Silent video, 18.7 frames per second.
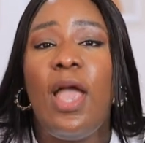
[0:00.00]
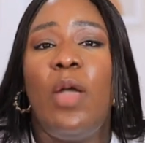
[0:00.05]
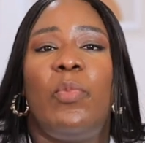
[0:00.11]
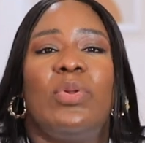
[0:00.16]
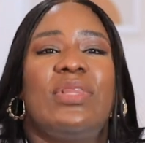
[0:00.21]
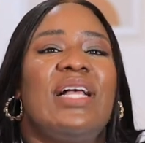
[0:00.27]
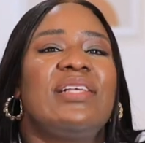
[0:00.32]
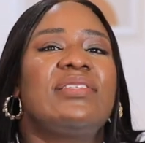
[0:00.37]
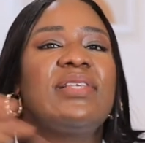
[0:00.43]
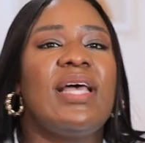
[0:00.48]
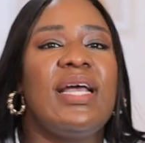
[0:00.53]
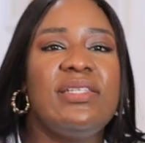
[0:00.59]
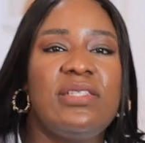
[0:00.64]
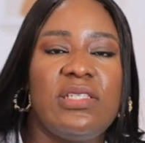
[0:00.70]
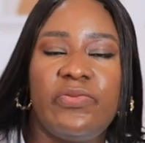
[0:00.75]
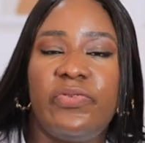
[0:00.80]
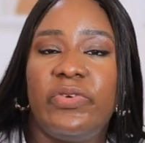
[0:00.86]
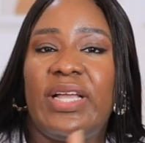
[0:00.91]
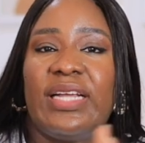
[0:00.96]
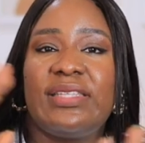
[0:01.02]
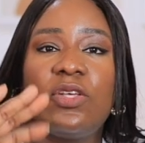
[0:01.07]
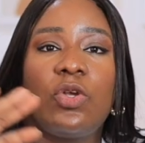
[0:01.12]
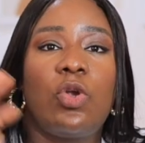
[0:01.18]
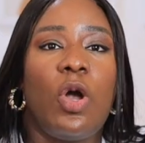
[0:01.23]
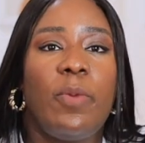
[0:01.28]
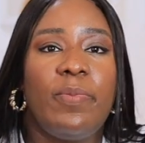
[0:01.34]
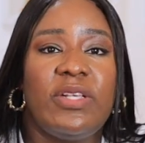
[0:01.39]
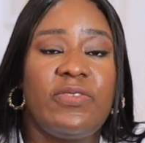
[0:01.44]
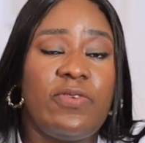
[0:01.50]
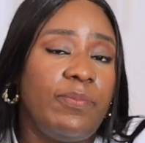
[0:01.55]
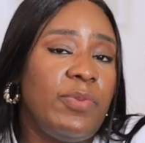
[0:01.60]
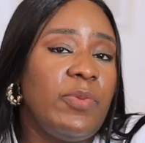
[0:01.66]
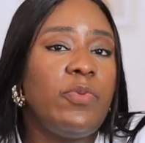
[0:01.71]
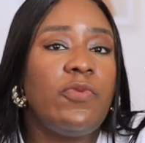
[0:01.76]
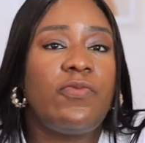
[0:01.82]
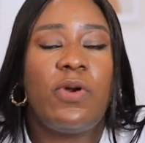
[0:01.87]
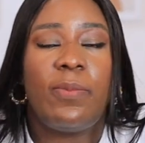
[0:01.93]
But aside even getting comments from
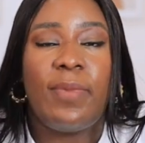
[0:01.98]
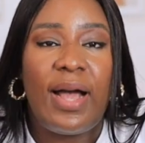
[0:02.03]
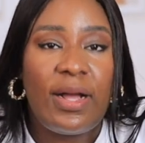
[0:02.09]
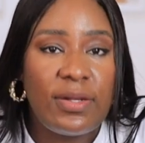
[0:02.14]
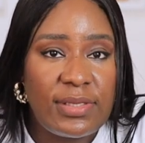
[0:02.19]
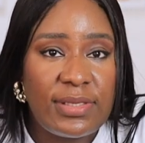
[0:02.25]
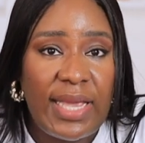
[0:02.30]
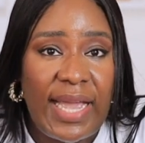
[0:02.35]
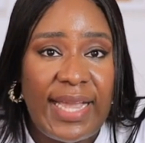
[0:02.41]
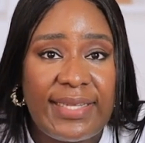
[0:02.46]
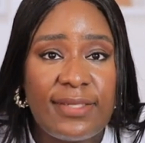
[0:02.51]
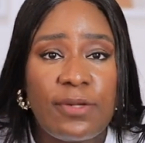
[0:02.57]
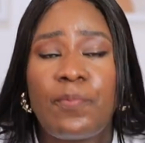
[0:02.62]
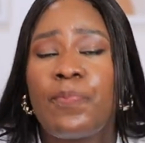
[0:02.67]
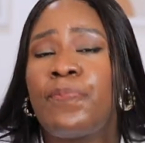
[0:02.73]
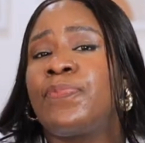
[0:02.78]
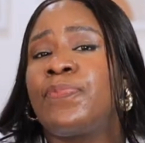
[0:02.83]
people from outside,